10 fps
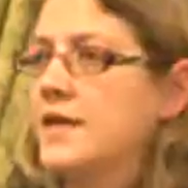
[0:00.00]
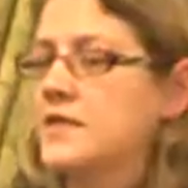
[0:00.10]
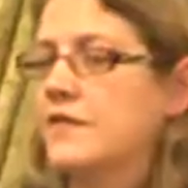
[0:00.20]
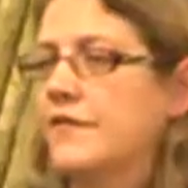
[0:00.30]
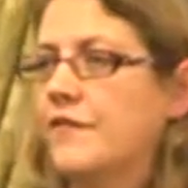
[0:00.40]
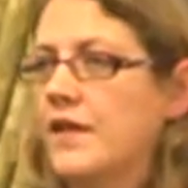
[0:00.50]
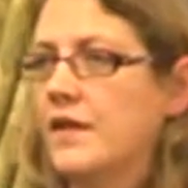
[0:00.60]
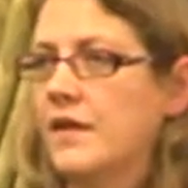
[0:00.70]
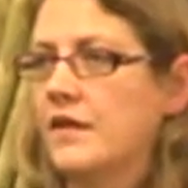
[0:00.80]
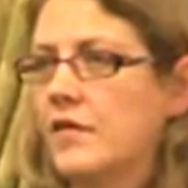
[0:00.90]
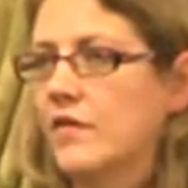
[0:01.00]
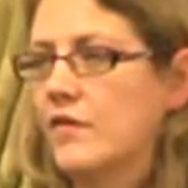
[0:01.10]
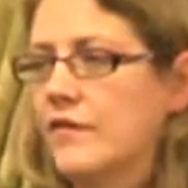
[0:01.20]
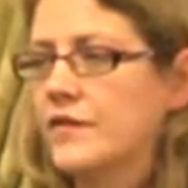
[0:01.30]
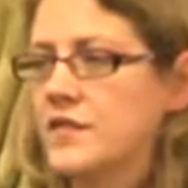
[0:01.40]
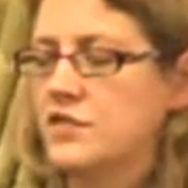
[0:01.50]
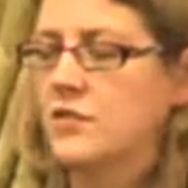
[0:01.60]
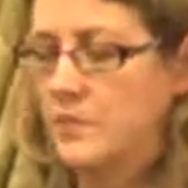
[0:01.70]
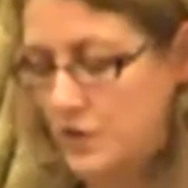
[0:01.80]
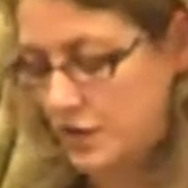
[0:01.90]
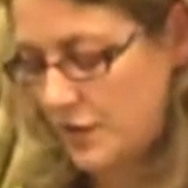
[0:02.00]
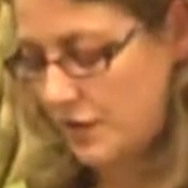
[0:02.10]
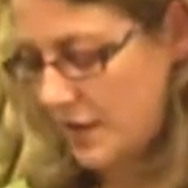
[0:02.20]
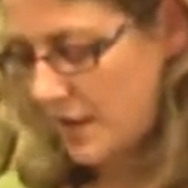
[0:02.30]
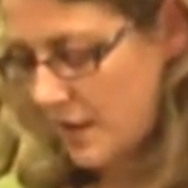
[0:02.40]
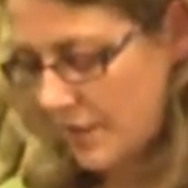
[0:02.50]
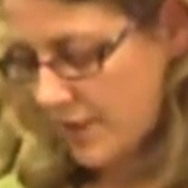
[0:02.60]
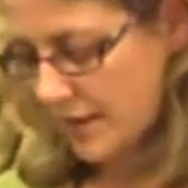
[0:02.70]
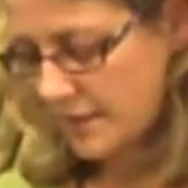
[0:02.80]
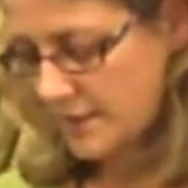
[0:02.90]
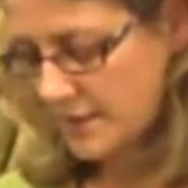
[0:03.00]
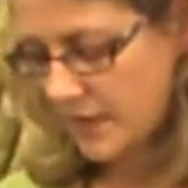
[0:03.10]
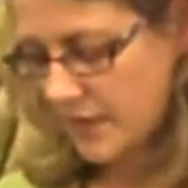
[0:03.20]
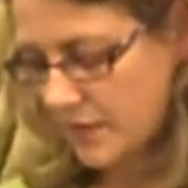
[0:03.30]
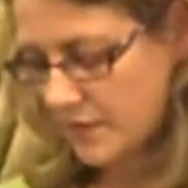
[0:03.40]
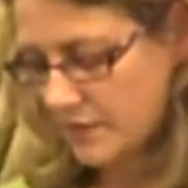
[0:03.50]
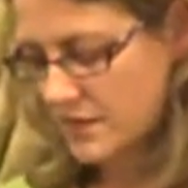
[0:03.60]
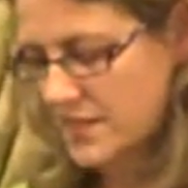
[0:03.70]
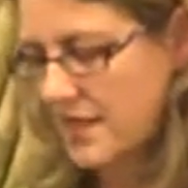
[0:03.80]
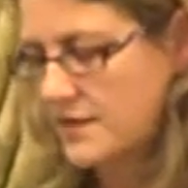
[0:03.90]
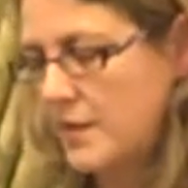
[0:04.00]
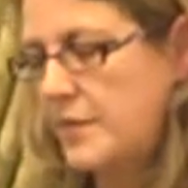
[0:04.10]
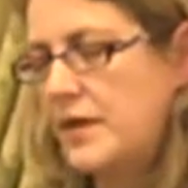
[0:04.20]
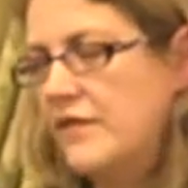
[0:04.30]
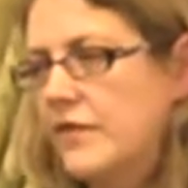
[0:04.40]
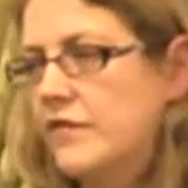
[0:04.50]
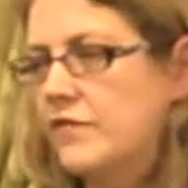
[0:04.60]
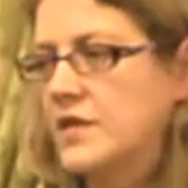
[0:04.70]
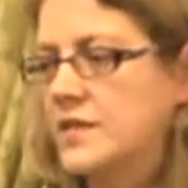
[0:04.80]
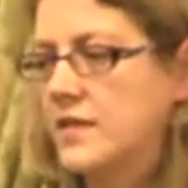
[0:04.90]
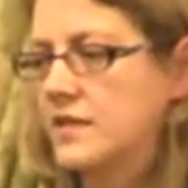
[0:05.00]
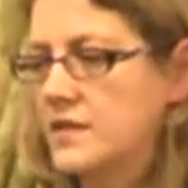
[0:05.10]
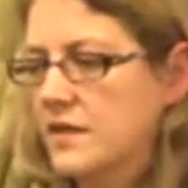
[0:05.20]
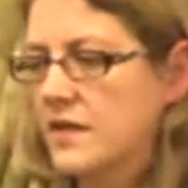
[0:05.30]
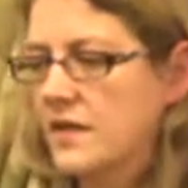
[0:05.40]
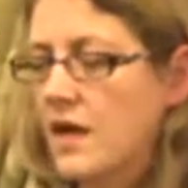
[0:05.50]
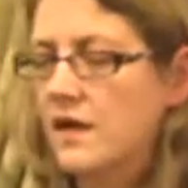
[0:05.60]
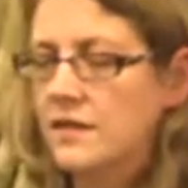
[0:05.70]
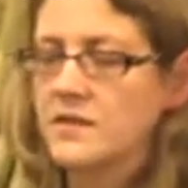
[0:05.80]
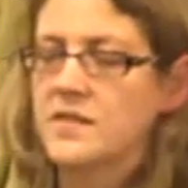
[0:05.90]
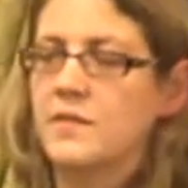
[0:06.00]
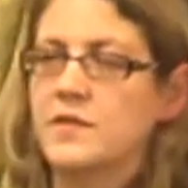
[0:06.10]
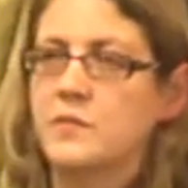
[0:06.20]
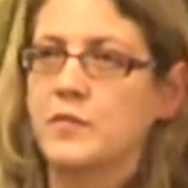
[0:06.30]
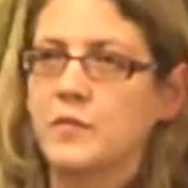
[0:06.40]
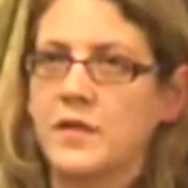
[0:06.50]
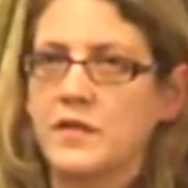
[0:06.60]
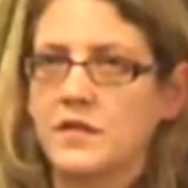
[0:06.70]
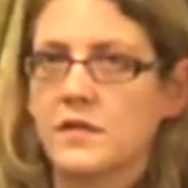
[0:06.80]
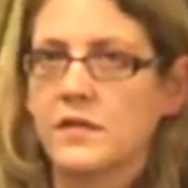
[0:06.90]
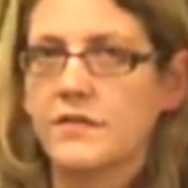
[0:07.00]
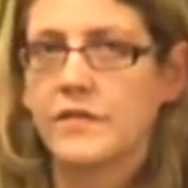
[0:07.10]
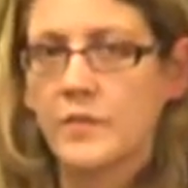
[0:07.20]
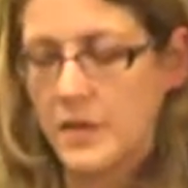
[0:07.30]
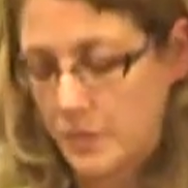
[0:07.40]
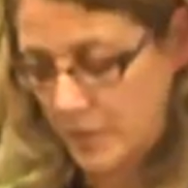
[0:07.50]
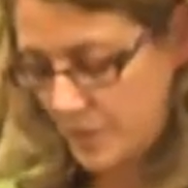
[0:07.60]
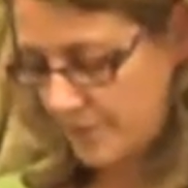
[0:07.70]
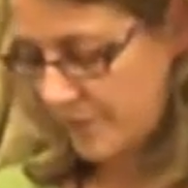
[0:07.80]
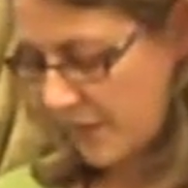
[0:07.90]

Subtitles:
It's the fear of disruption that sets up a level of risk that's an unacceptable burden for people.